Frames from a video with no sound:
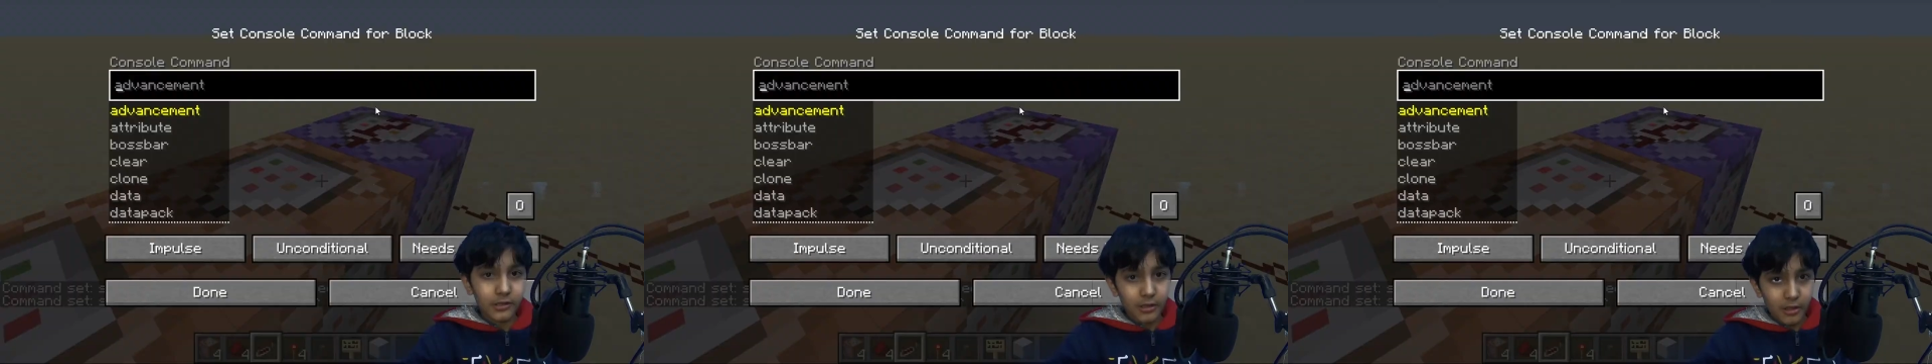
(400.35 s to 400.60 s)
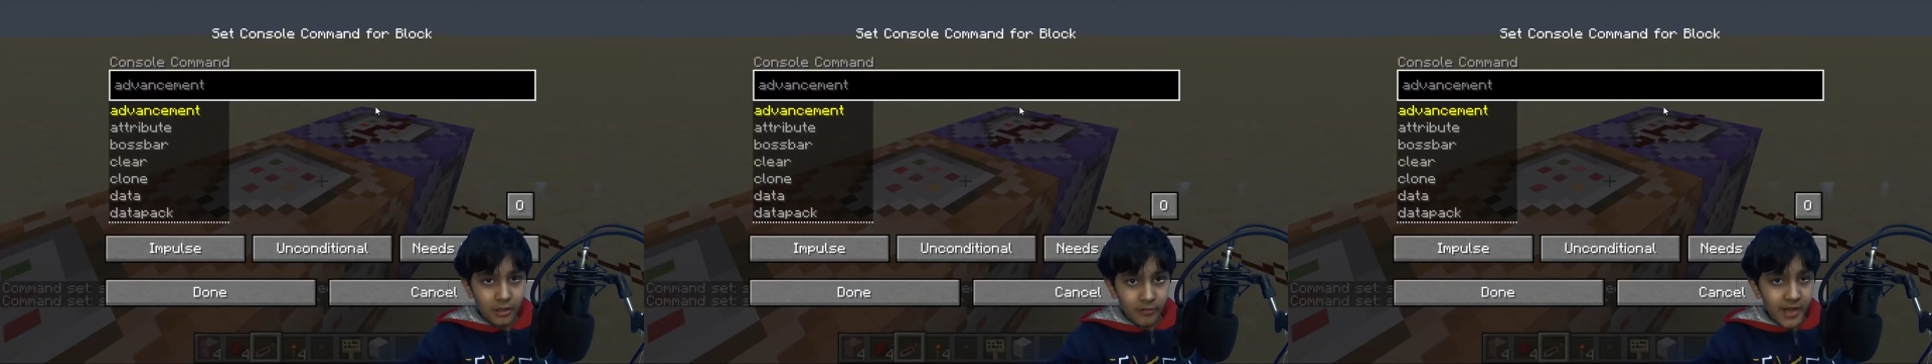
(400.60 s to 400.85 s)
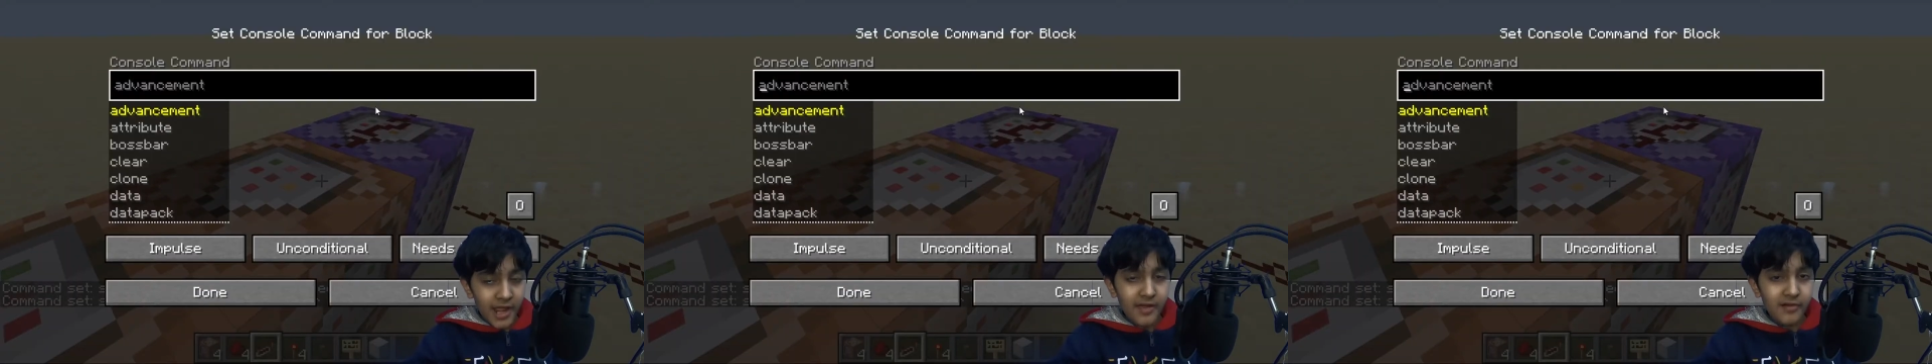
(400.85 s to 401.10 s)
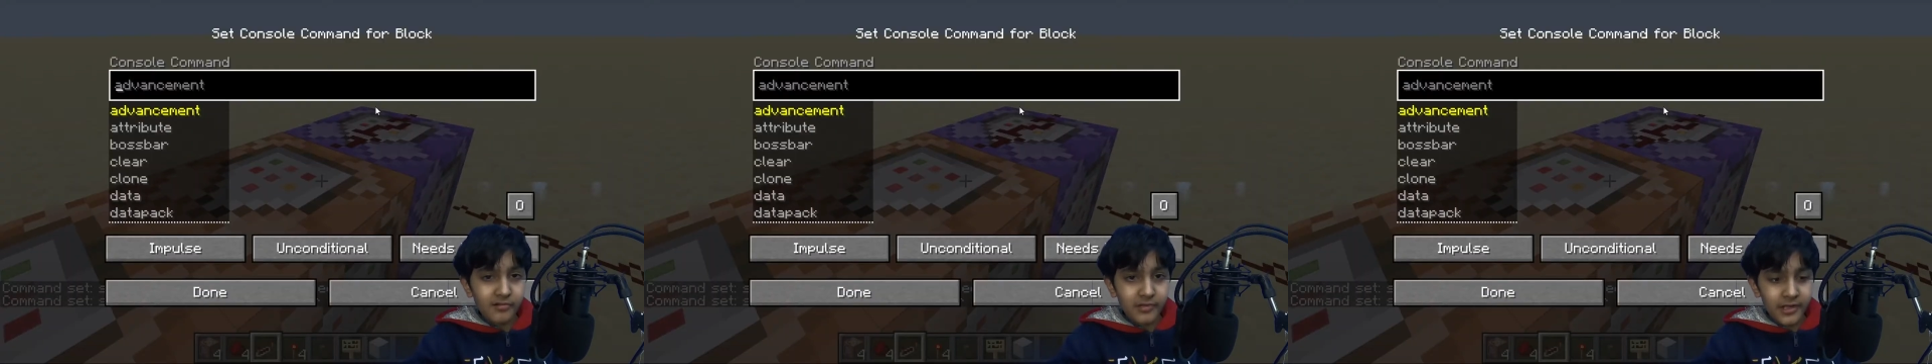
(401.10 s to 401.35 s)
So
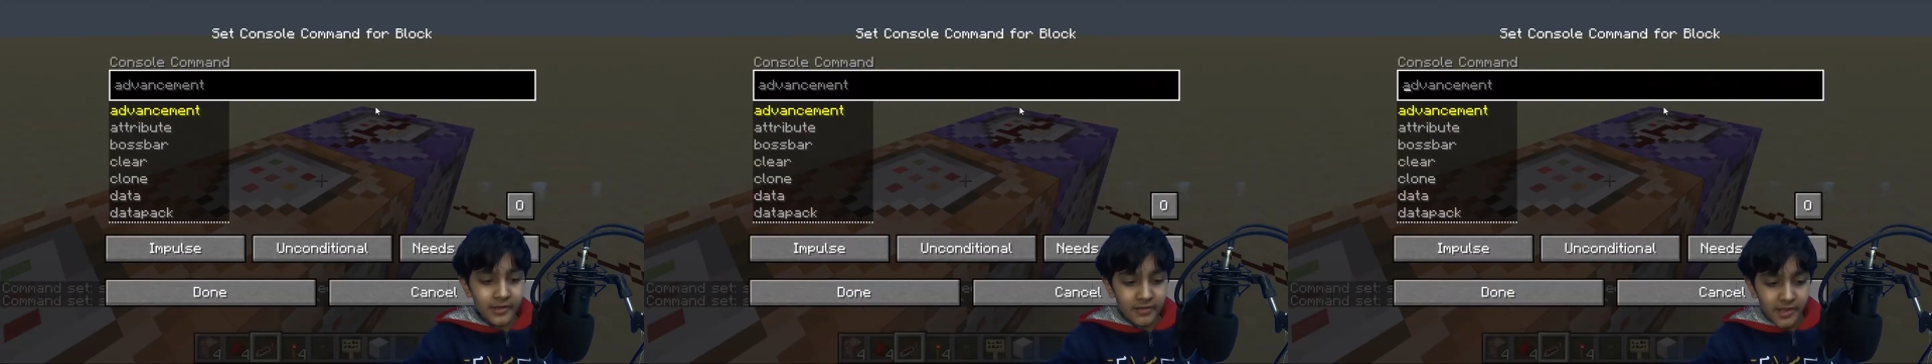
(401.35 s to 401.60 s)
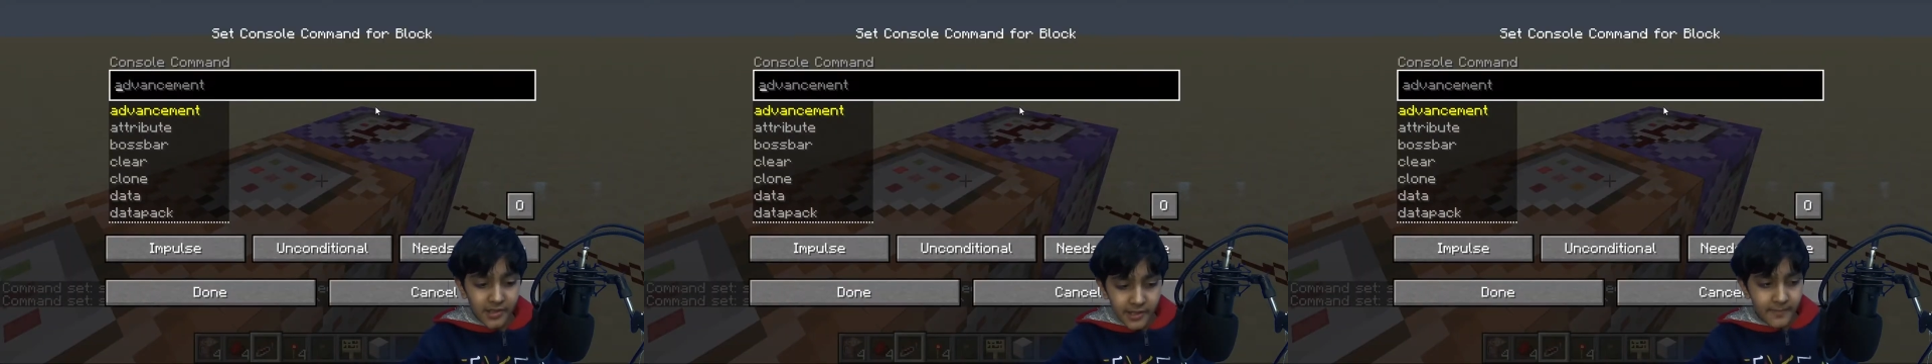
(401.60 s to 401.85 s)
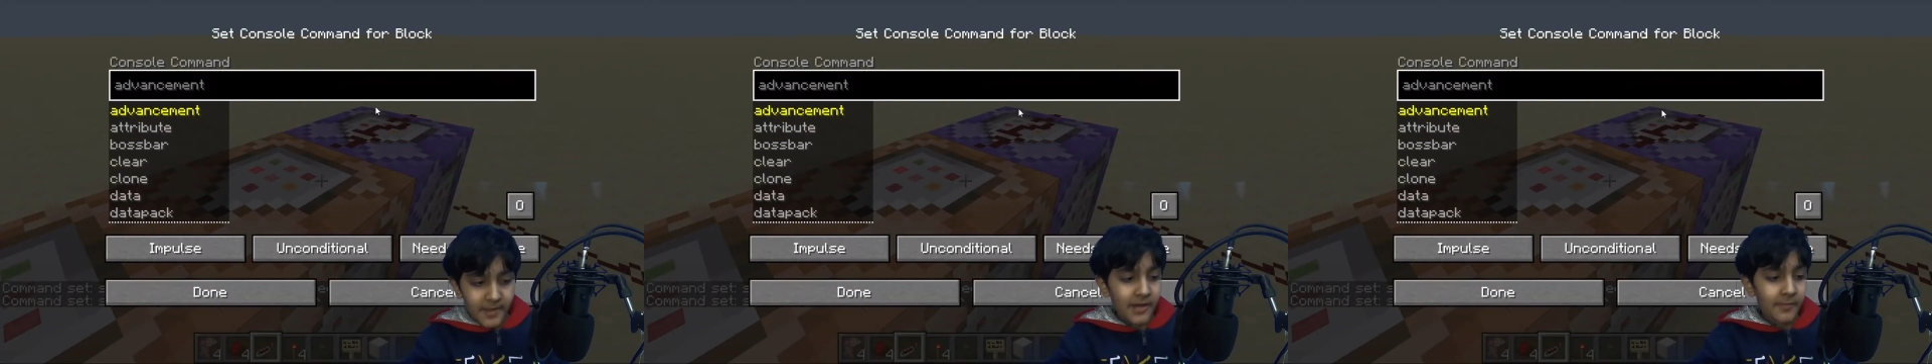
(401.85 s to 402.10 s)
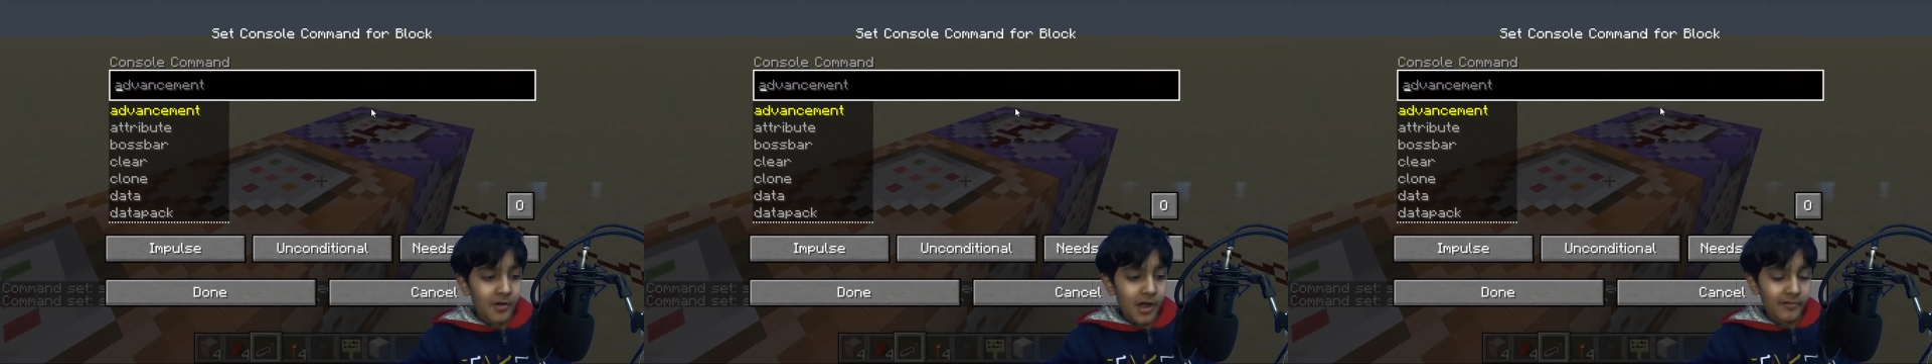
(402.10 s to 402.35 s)
now in this
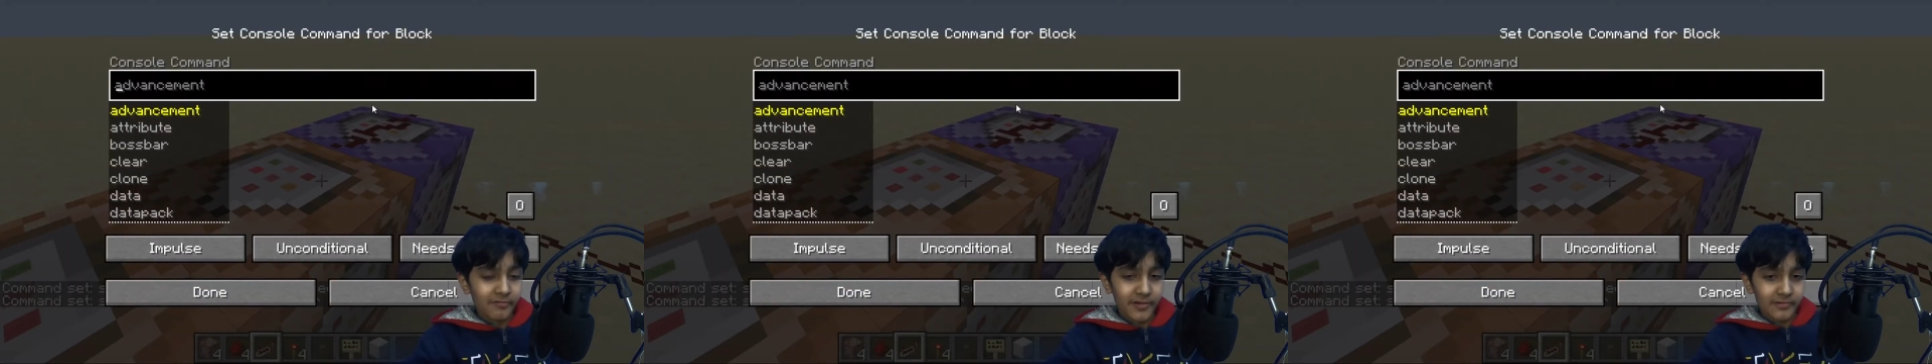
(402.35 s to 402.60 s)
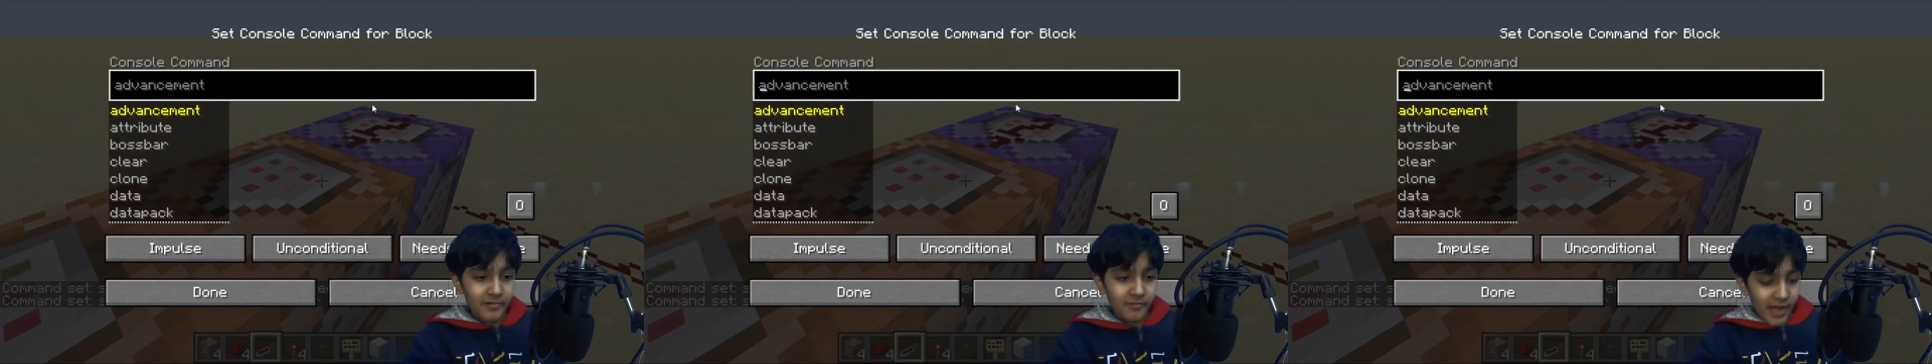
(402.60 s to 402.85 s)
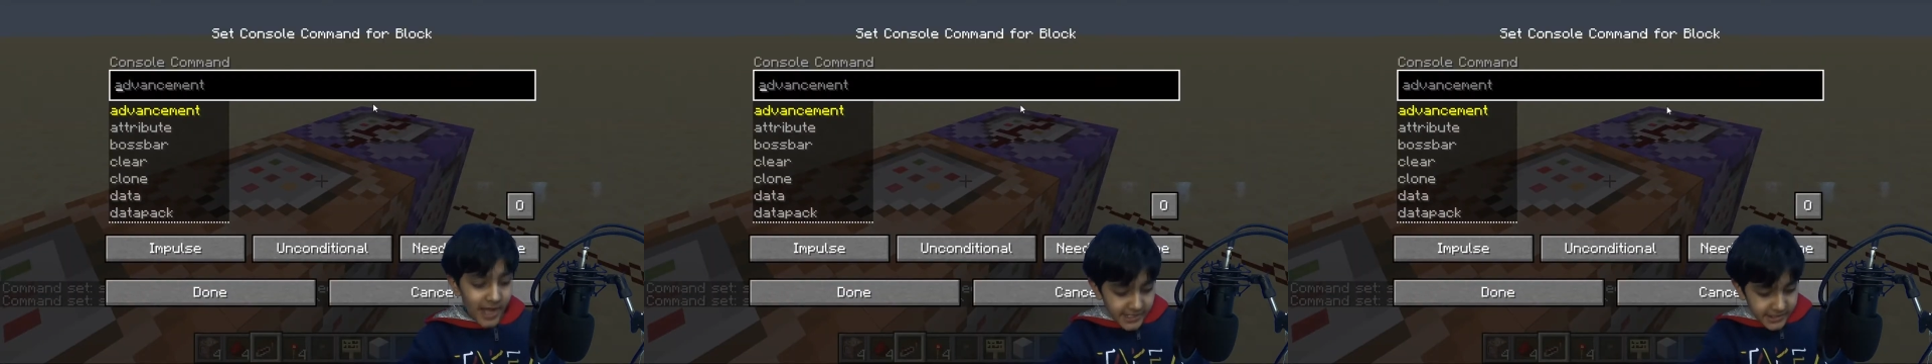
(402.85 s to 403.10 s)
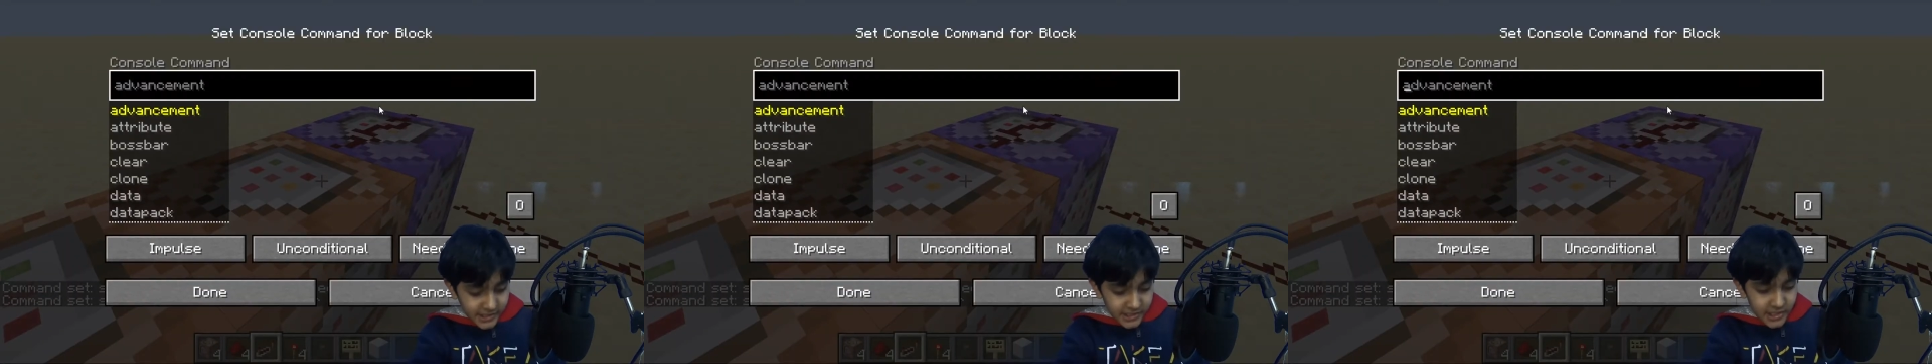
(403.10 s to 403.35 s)
command block we will
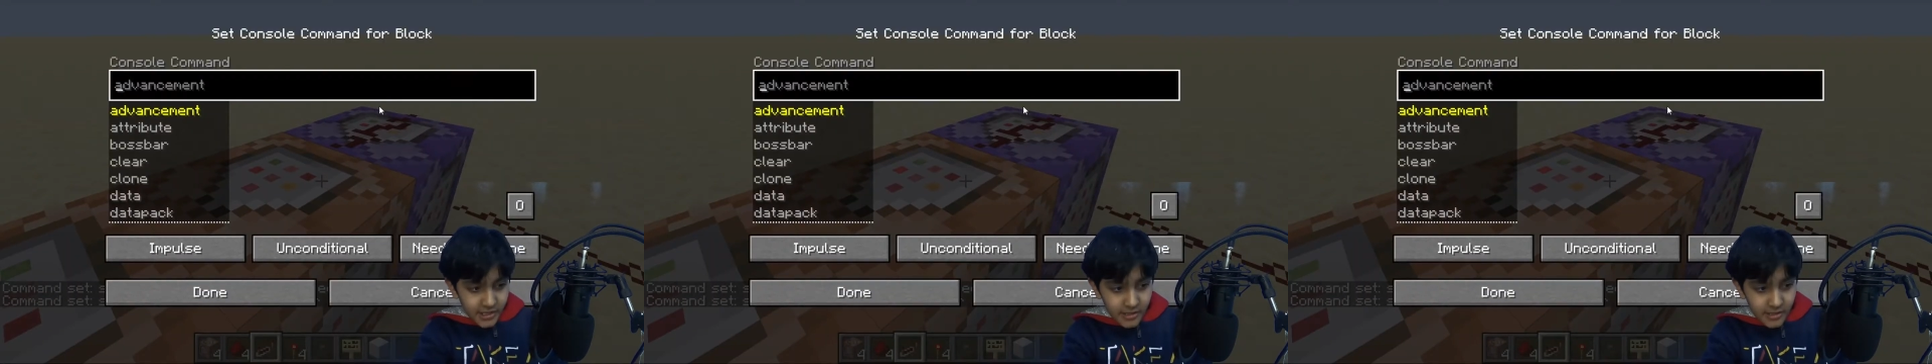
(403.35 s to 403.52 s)
write